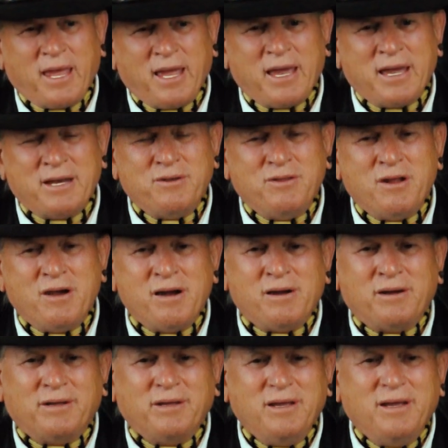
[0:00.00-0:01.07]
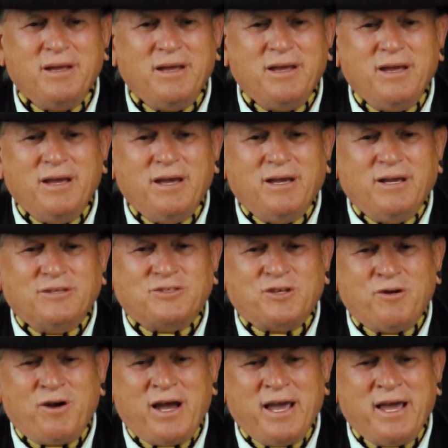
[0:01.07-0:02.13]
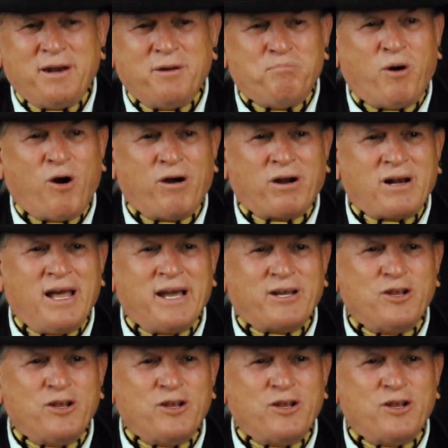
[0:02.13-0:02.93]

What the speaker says: And so I had to bark like